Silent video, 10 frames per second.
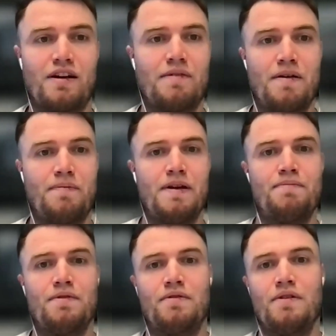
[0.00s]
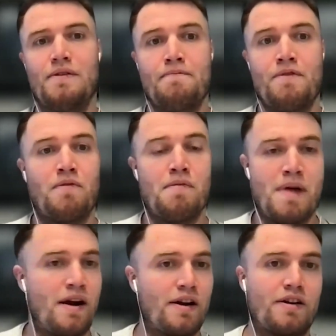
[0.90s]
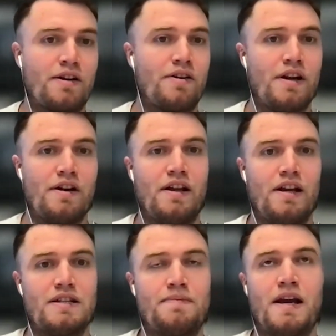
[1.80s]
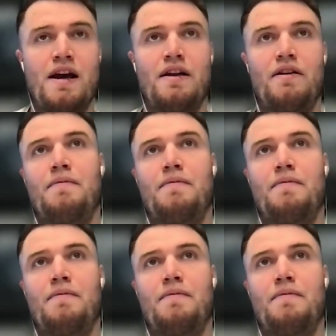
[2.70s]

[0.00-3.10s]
I met people from America in ESPN.